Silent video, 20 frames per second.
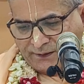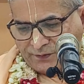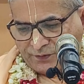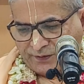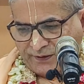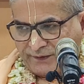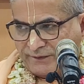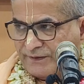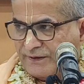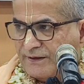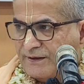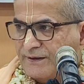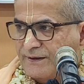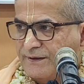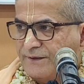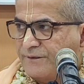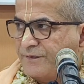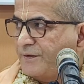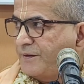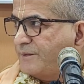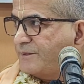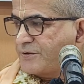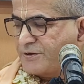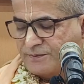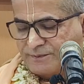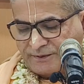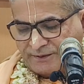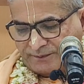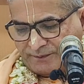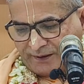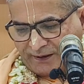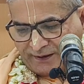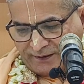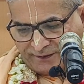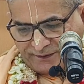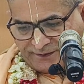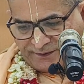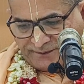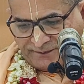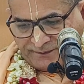Today we are reading from Srimad
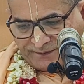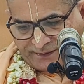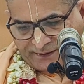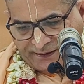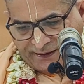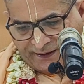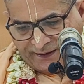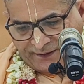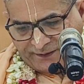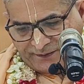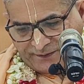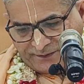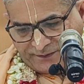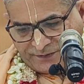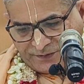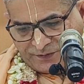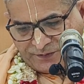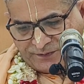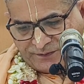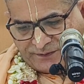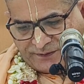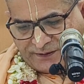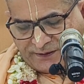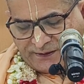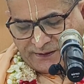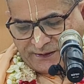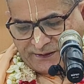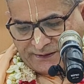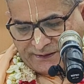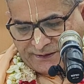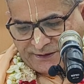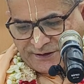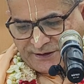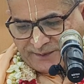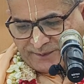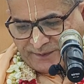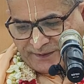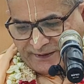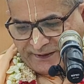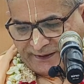Bhagavatam, Canto 2,
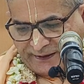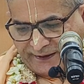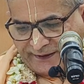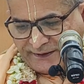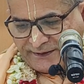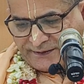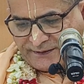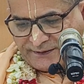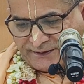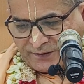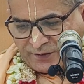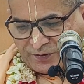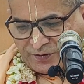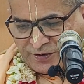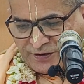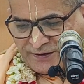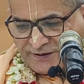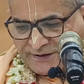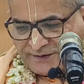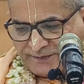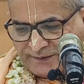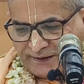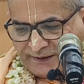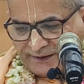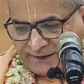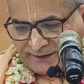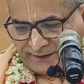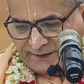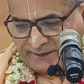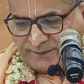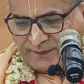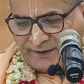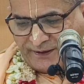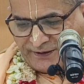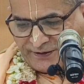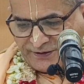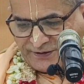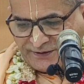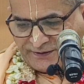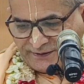Chapter 8, Questions by King
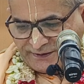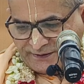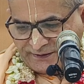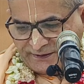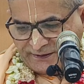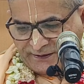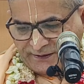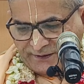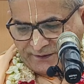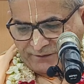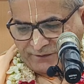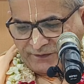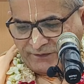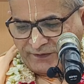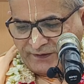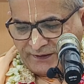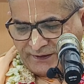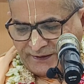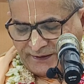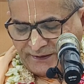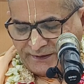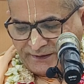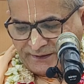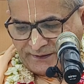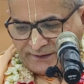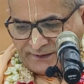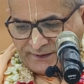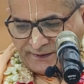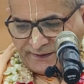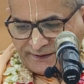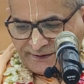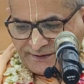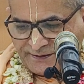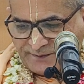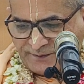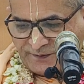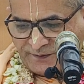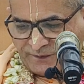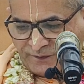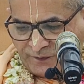Parikshit. We will read text
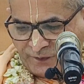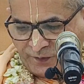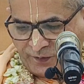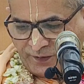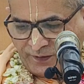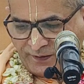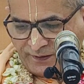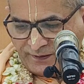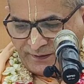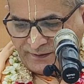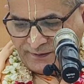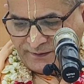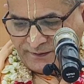number 4,